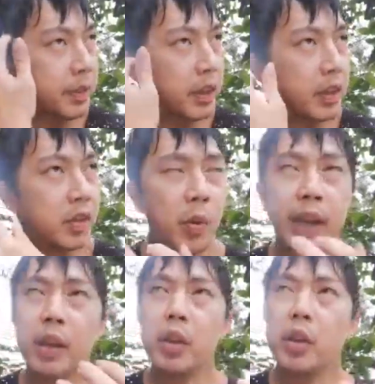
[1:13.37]
So
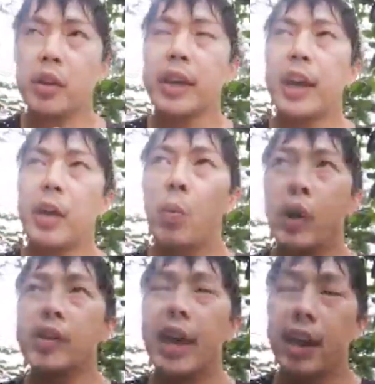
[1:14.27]
without looking at
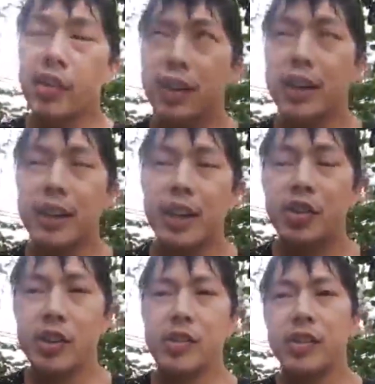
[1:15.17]
what's actually in the
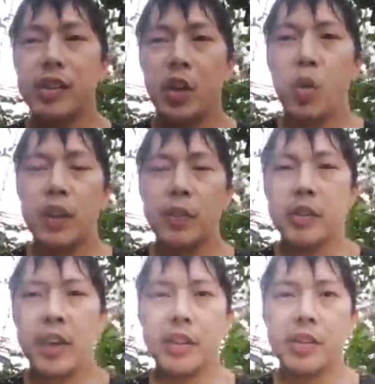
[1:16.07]
GCE O-level
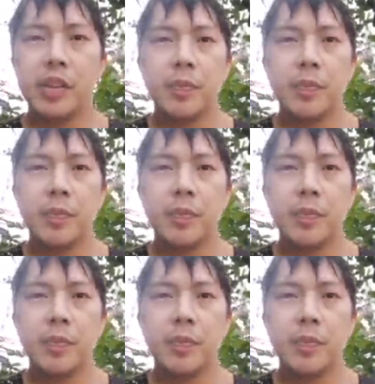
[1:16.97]
test,